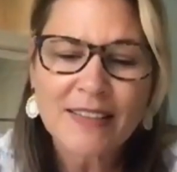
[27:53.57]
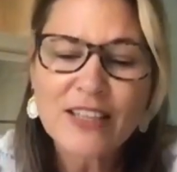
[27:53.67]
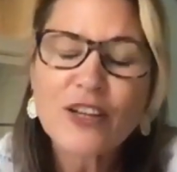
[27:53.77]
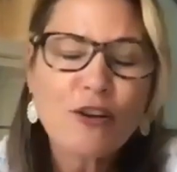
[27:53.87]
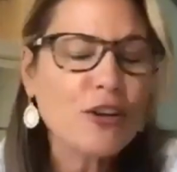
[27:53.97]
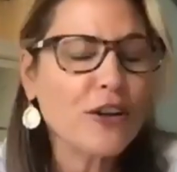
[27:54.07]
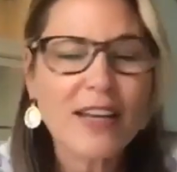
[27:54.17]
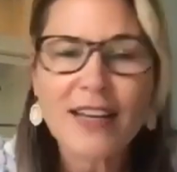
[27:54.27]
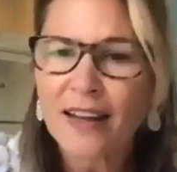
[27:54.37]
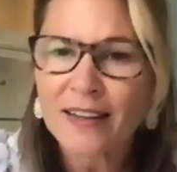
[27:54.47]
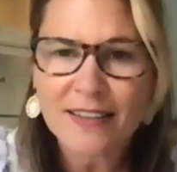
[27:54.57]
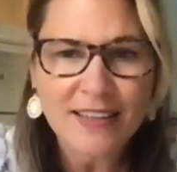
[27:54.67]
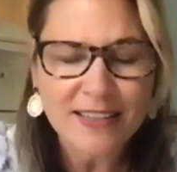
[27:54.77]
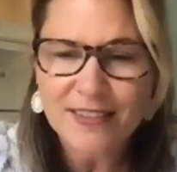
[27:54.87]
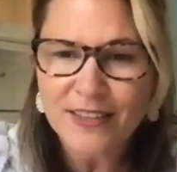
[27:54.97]
there's no cookie
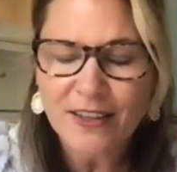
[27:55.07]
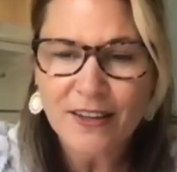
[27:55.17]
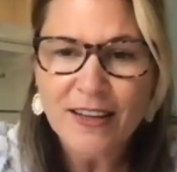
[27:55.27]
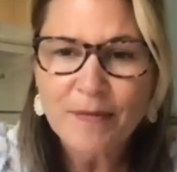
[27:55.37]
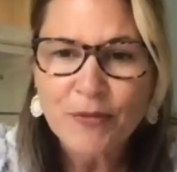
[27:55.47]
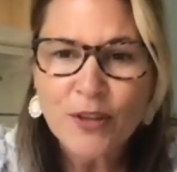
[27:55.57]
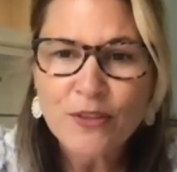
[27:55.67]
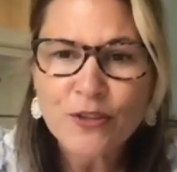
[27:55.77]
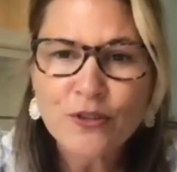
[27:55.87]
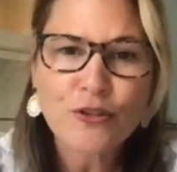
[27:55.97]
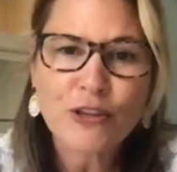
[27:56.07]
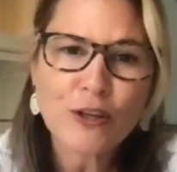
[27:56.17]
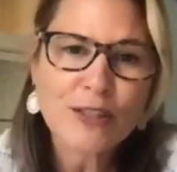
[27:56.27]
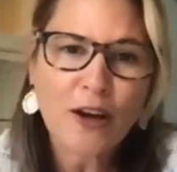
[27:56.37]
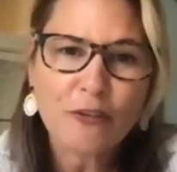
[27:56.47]
cutterness to the story
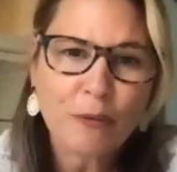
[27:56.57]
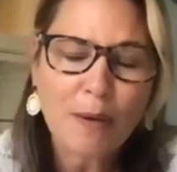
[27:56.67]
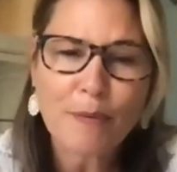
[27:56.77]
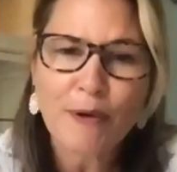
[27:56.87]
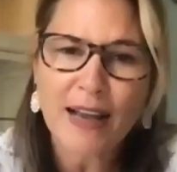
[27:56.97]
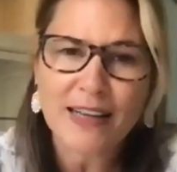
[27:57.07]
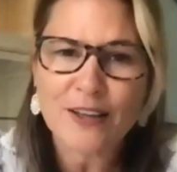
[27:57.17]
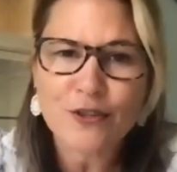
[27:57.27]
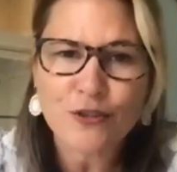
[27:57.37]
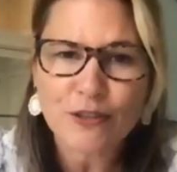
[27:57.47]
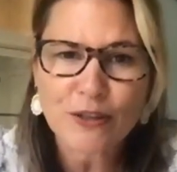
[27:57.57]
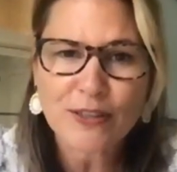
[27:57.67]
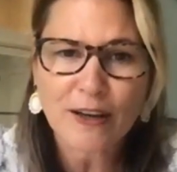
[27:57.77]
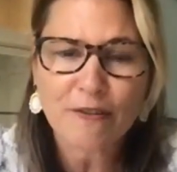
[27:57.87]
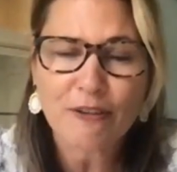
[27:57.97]
you tell for one brand and the story you
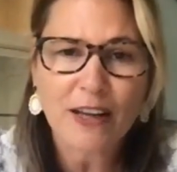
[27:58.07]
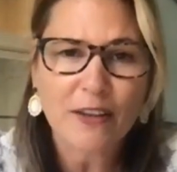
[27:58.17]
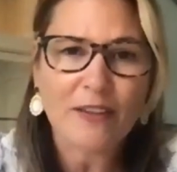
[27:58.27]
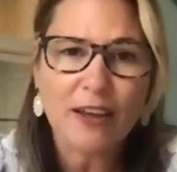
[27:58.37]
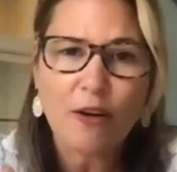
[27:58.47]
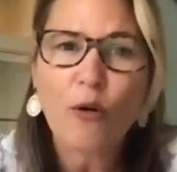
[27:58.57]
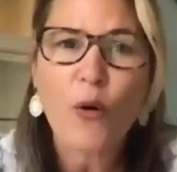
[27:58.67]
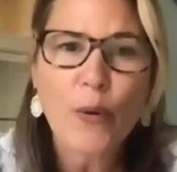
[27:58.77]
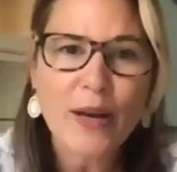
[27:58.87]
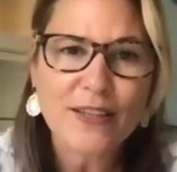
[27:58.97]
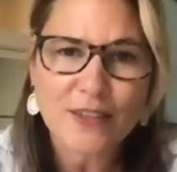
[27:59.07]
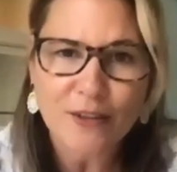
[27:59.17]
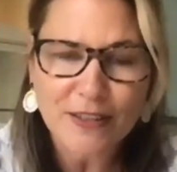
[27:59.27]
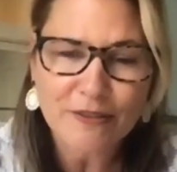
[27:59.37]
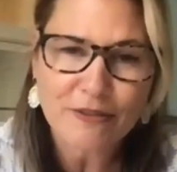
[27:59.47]
tell for another. They are always so
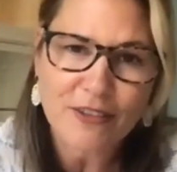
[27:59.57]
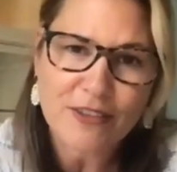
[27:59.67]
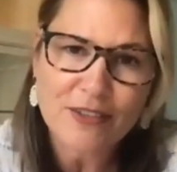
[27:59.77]
different.